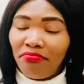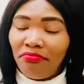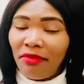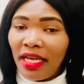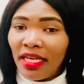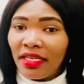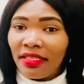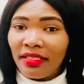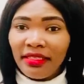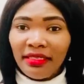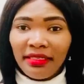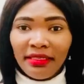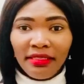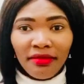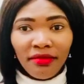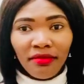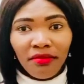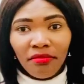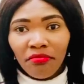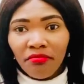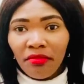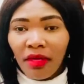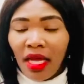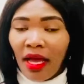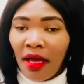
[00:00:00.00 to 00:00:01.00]
actually
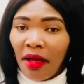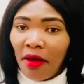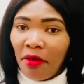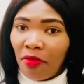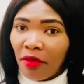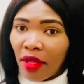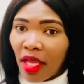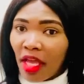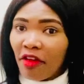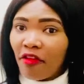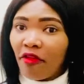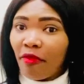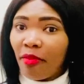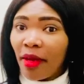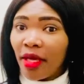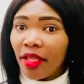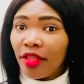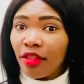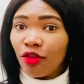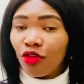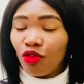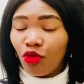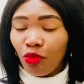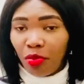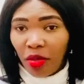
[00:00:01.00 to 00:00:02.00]
gave
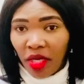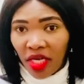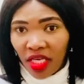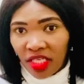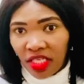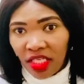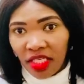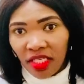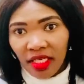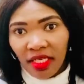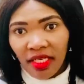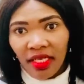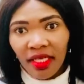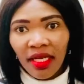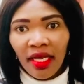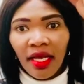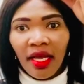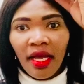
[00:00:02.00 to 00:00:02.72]
birth to passion,